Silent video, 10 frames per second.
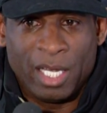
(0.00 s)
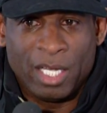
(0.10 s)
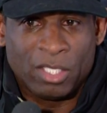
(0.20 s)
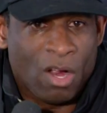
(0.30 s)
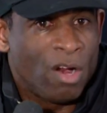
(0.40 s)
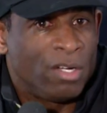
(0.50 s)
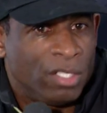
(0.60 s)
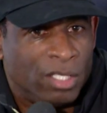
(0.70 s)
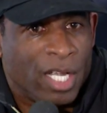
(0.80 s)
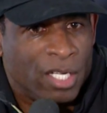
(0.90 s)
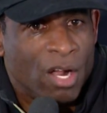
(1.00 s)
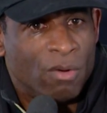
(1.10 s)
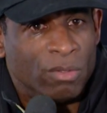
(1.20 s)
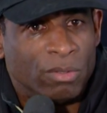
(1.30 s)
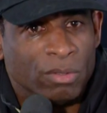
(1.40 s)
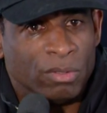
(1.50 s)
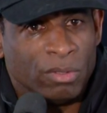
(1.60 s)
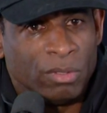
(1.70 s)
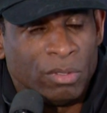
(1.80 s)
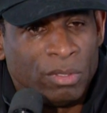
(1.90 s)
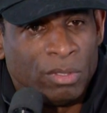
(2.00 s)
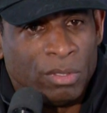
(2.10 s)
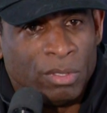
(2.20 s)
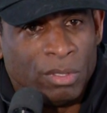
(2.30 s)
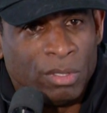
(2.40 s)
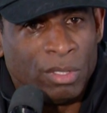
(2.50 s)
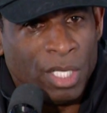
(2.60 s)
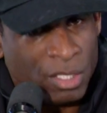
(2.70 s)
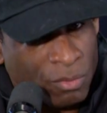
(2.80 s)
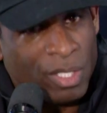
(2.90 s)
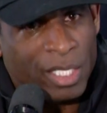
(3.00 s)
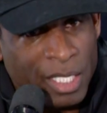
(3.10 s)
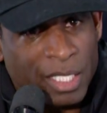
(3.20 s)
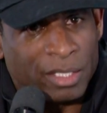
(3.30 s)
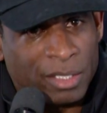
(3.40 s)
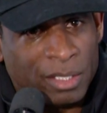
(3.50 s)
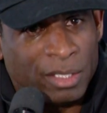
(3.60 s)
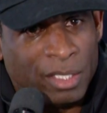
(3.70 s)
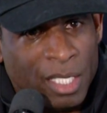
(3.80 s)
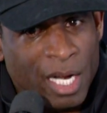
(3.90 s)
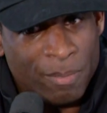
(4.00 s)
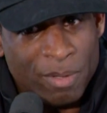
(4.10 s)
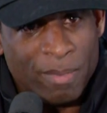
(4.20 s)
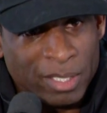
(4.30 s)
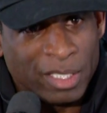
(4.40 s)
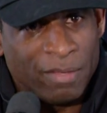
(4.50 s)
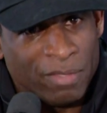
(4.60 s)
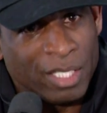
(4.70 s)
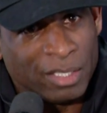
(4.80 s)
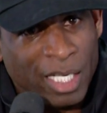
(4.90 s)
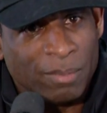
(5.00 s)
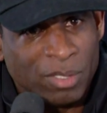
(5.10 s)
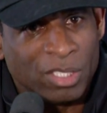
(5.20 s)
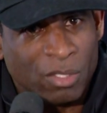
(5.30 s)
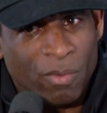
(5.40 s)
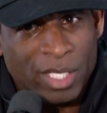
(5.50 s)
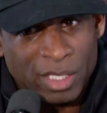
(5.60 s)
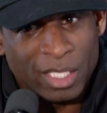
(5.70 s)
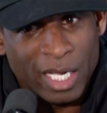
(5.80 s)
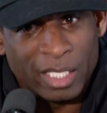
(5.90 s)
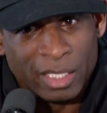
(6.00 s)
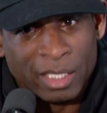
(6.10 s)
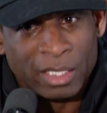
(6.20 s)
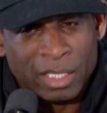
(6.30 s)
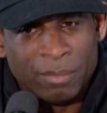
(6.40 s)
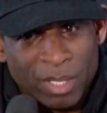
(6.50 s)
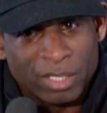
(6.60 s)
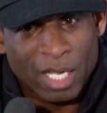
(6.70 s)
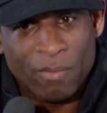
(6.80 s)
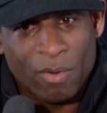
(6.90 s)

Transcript: It's hard to say no. It really is, and I put myself in that same situation, like because I